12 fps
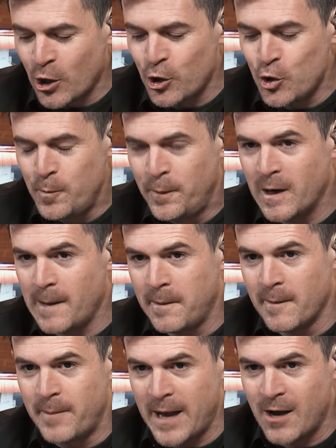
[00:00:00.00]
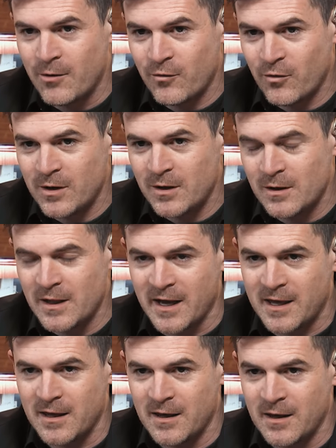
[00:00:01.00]
you put up a boundary
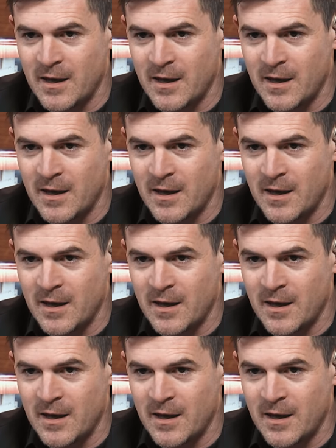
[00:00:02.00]
like